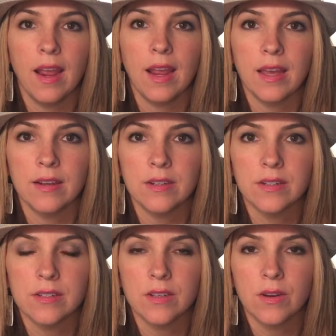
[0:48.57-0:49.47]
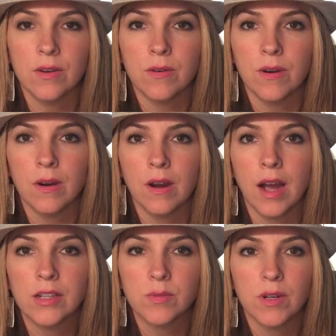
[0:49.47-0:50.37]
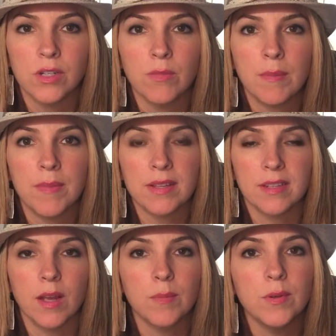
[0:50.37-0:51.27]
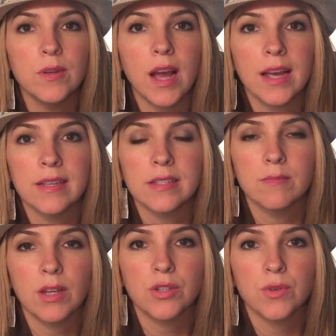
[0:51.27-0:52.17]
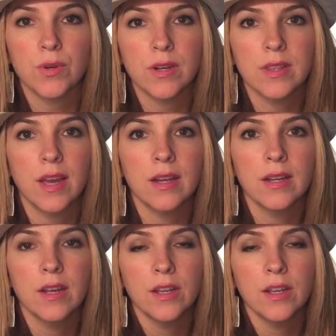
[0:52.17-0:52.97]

and so I just want to do my best to help you guys make sure that